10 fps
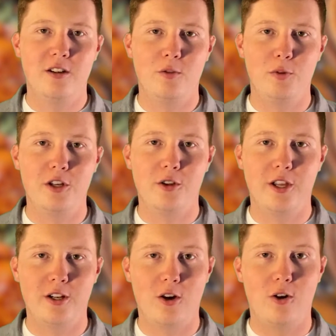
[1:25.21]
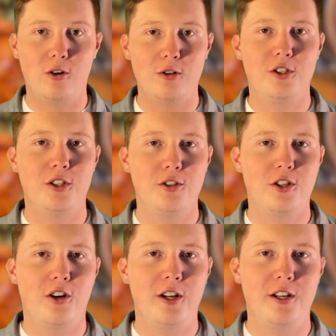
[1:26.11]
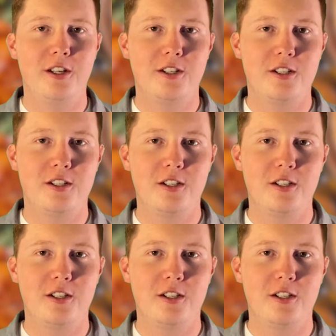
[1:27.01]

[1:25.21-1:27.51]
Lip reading: We know that all children are idiots.